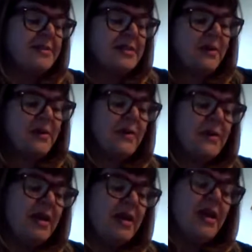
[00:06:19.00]
So
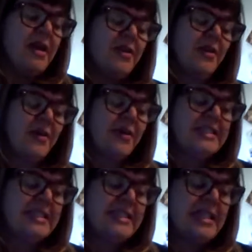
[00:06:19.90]
the
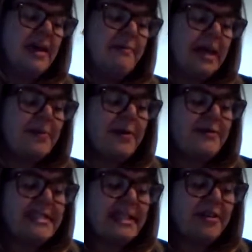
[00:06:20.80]
course is made up of
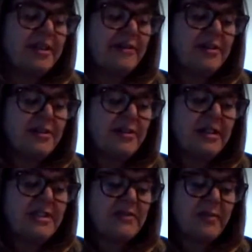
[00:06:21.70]
senior level
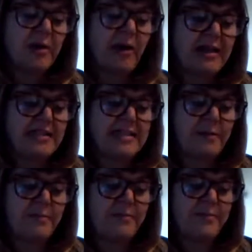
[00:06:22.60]
students from across
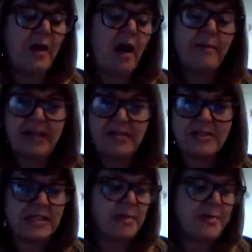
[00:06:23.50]
all
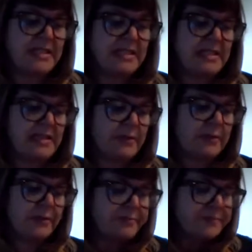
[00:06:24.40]
majors in the business
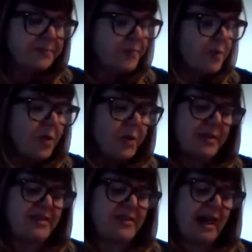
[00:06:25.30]
school.
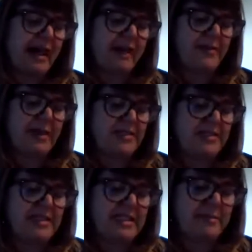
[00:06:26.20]
We do not have a major
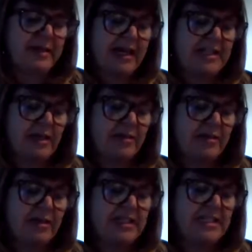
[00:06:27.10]
in supply chain or
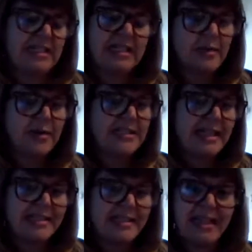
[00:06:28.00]
logistics or a
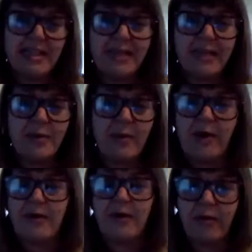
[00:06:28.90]
designated
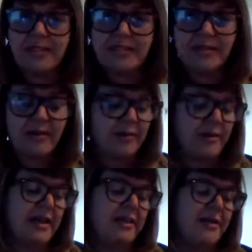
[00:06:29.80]
required course in our
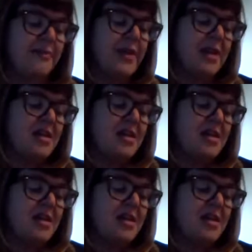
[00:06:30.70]
curriculum.